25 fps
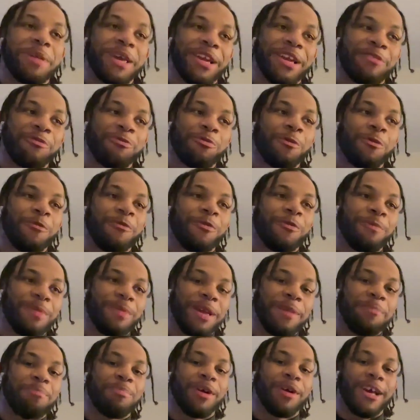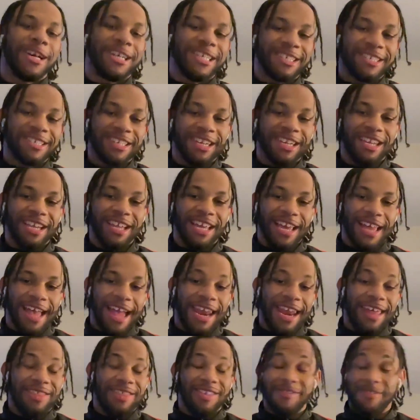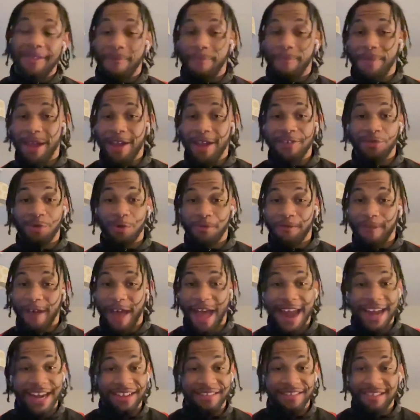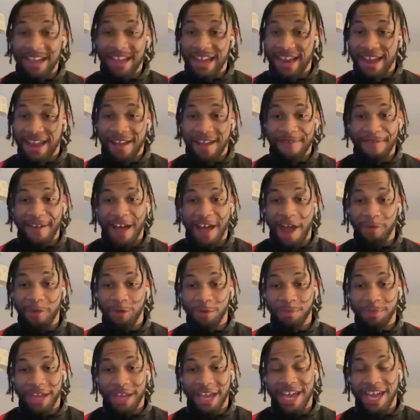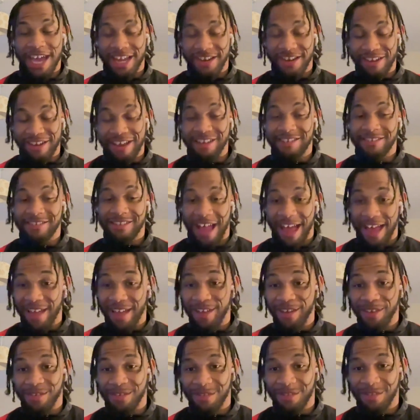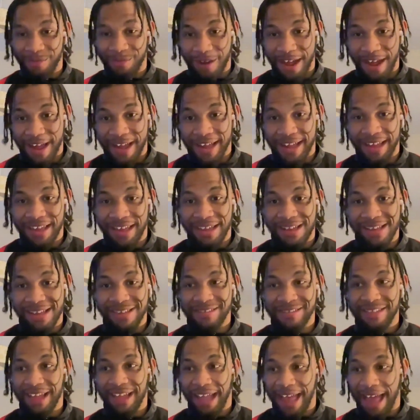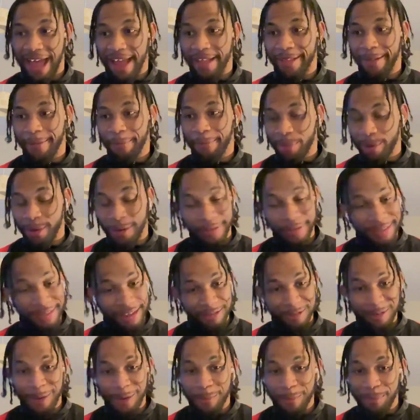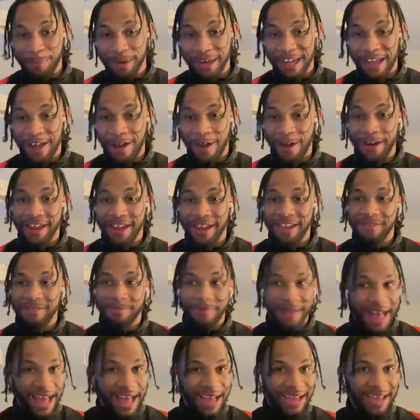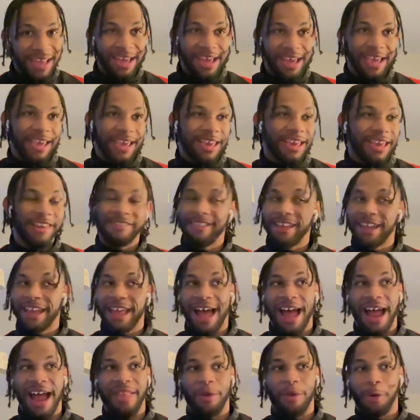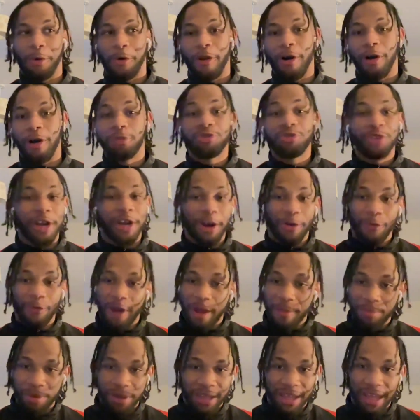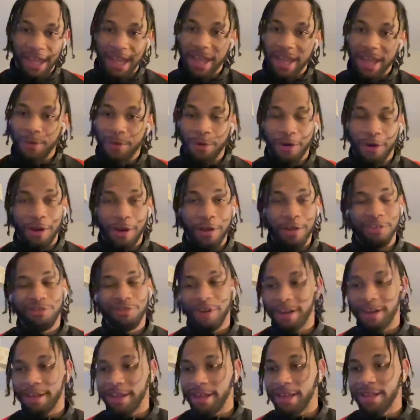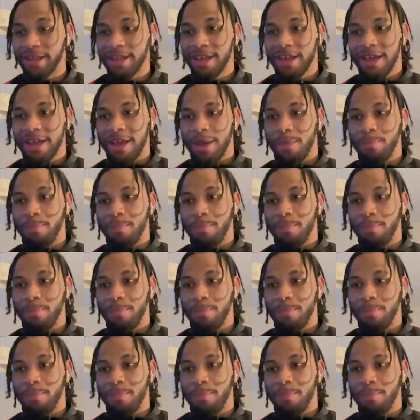the biggest one for me personally, and I think the biggest one for any TNA fan would be AJ Styles, right? He is the guy that put this company on his back. He's the guy that we're all trying to replicate. We're all trying to